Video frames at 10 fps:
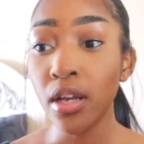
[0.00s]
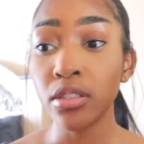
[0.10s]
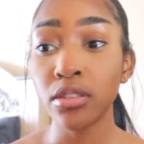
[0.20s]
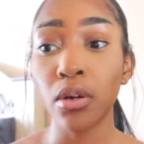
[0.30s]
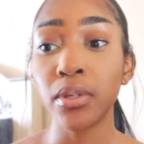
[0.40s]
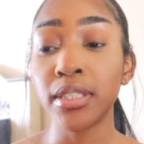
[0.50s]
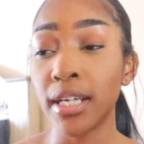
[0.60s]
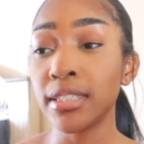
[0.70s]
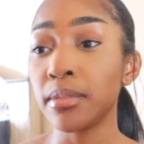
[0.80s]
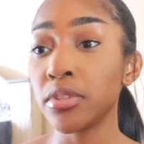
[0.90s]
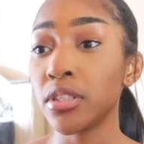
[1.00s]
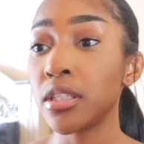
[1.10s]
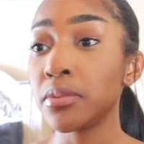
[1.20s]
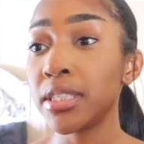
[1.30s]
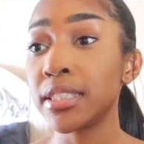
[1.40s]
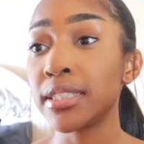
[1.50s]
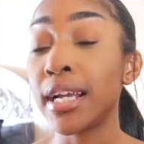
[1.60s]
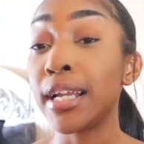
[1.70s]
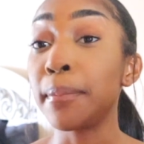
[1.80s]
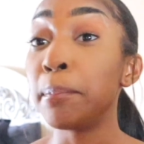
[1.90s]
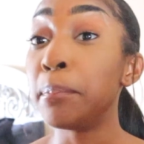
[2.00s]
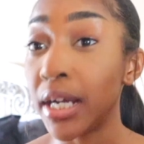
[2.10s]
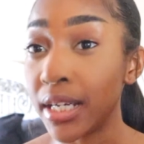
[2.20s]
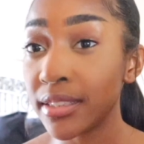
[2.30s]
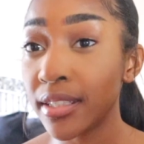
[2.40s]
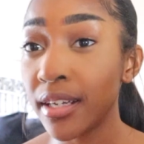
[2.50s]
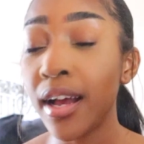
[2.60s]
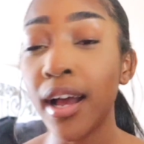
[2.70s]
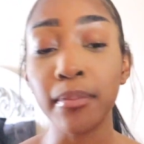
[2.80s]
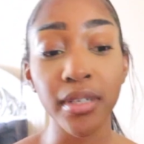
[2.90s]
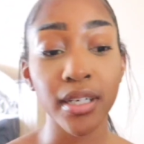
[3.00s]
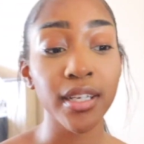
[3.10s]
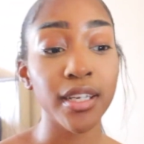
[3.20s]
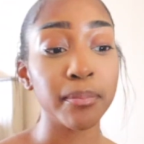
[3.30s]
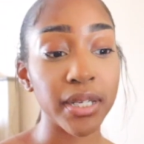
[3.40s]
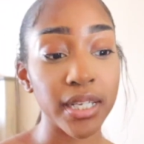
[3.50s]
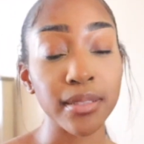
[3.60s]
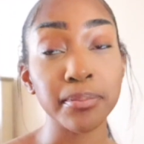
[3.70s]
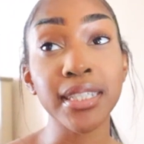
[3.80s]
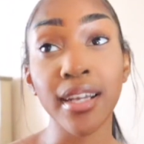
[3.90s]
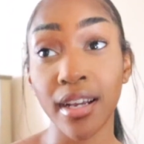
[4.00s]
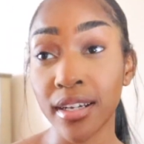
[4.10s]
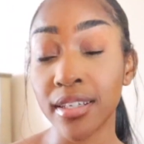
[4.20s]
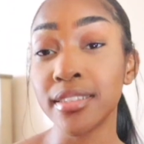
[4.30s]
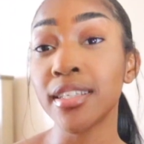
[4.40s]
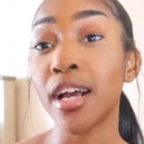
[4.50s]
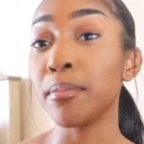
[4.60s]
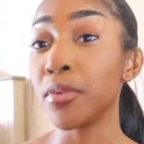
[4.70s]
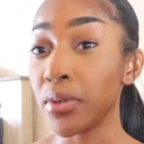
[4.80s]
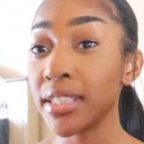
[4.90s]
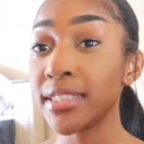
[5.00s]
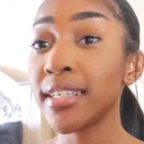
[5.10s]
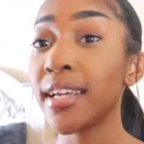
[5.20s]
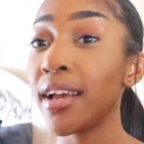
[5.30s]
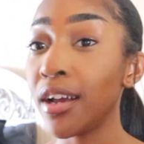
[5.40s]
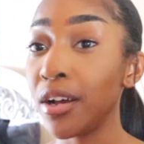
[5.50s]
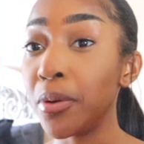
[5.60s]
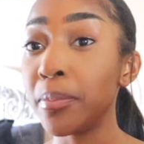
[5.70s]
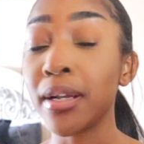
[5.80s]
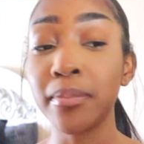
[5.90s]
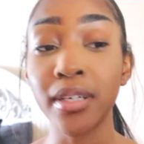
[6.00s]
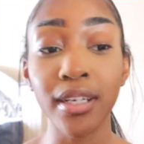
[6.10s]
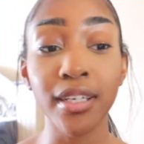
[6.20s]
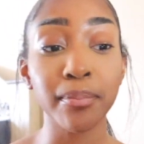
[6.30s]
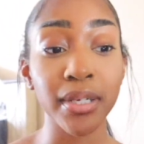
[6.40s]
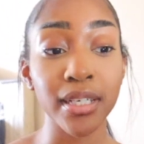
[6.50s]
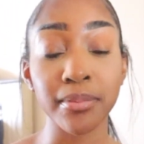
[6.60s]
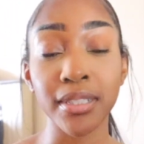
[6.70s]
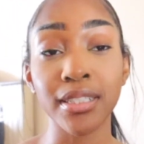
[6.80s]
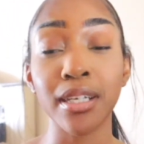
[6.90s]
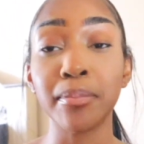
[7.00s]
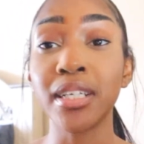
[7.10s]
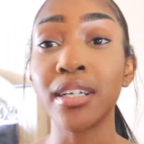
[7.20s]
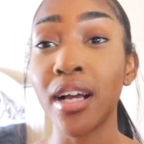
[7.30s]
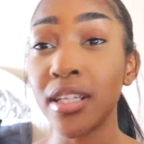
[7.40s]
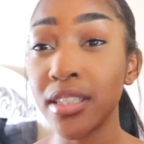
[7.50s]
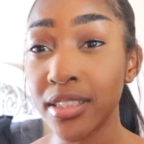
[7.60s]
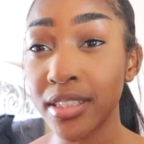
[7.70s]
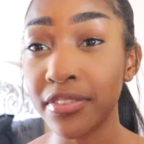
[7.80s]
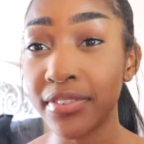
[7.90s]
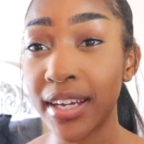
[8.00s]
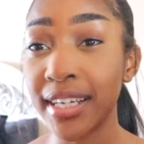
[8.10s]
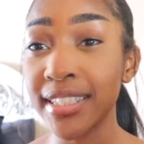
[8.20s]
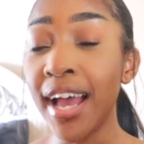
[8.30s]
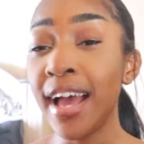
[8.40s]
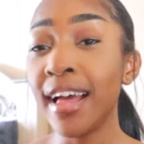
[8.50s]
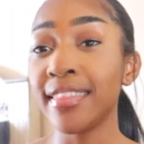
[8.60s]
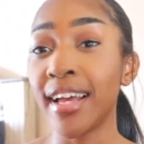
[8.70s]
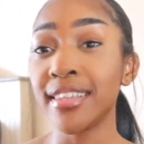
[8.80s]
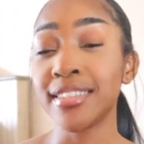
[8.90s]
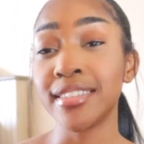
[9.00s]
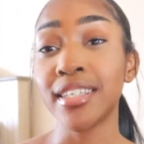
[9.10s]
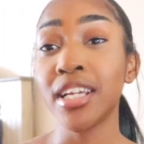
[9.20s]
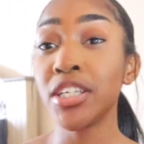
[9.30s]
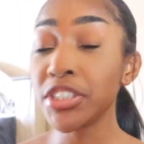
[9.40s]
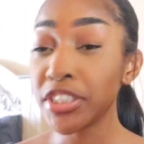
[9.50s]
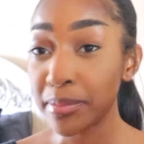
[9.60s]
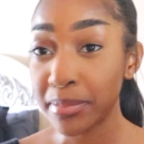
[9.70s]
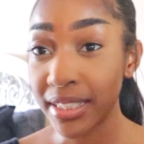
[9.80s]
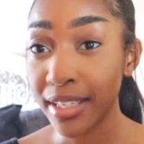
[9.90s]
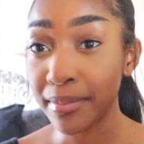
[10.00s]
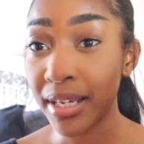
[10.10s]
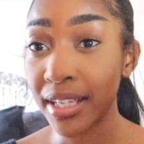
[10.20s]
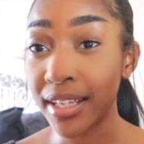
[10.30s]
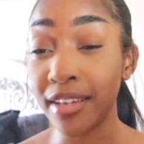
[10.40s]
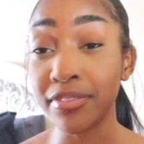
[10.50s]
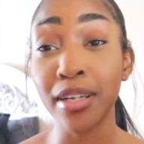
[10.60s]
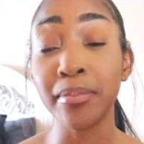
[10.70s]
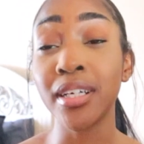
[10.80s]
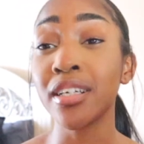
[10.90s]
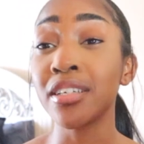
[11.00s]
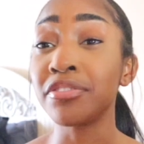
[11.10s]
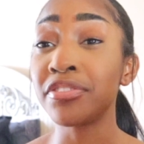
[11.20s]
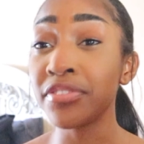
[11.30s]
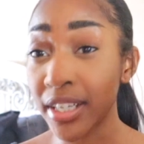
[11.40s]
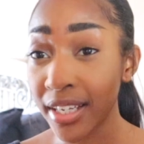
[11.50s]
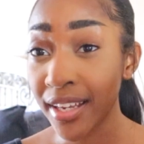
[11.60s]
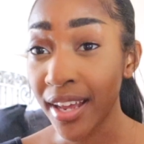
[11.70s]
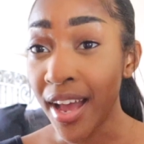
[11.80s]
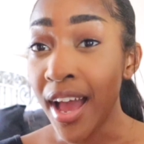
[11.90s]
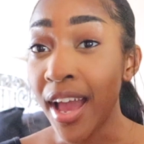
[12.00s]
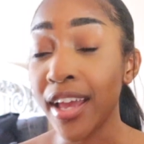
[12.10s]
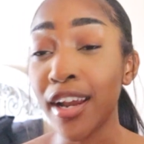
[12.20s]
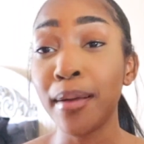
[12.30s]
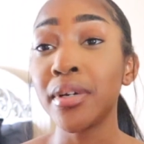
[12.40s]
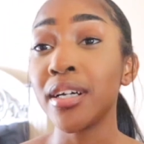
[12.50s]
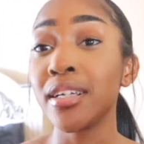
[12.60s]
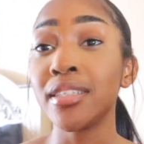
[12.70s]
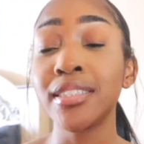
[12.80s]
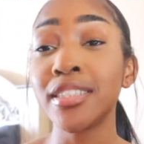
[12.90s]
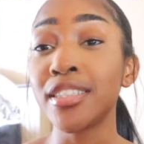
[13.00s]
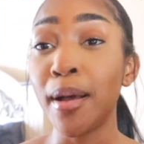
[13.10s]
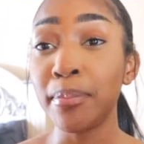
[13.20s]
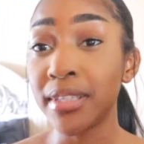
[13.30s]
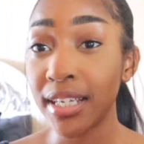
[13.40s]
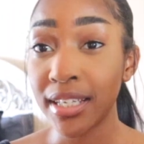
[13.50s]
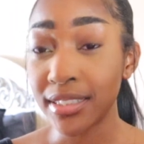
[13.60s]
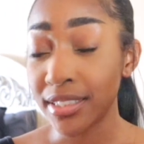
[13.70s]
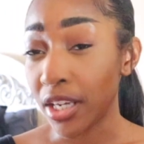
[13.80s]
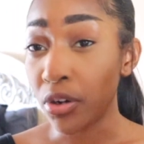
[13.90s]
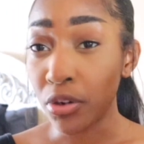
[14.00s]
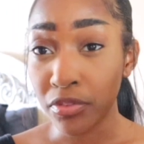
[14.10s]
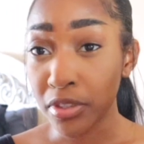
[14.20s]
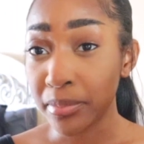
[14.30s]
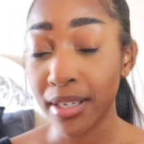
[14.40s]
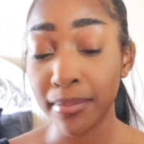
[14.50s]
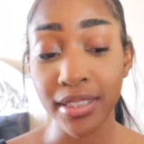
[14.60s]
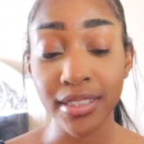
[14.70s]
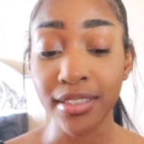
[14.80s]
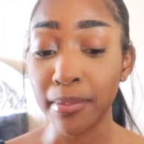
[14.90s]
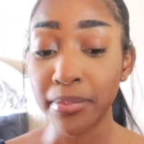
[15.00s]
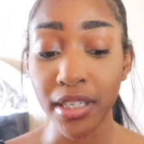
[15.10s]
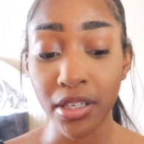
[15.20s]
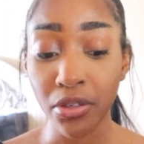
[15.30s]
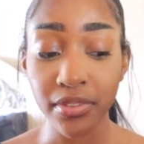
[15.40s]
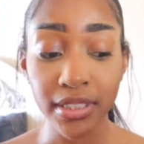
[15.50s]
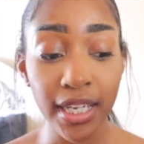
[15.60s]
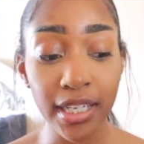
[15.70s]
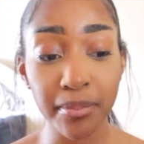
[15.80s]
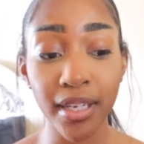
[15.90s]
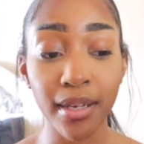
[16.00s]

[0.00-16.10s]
So yes, I'm struggling with anxiety, but I'm gonna get better because I'm going to get help, and I'm gonna get better because I'm acknowledging the fact that this is hindering me in my life, and I'm gonna confront it, and I'm gonna stop letting it take over me. I'm gonna stop letting it overtake me.